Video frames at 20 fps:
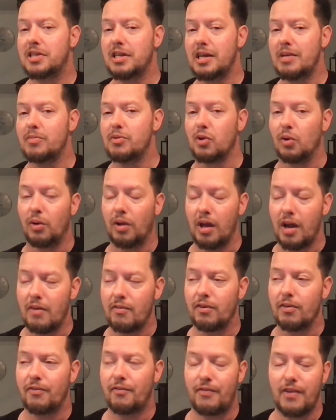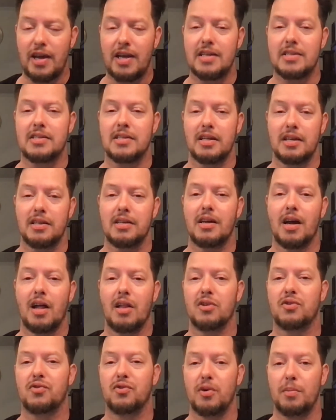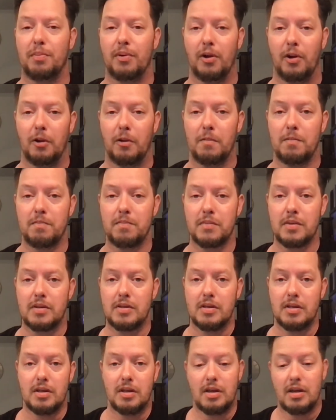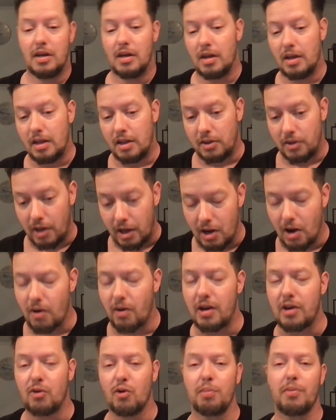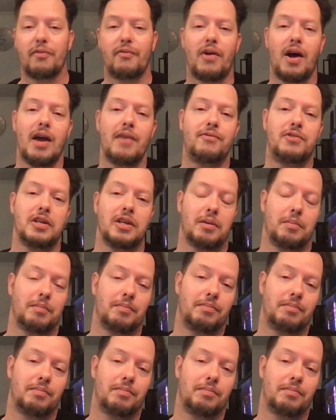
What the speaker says: teams you'll ever face in college football. They are a group of 5 team.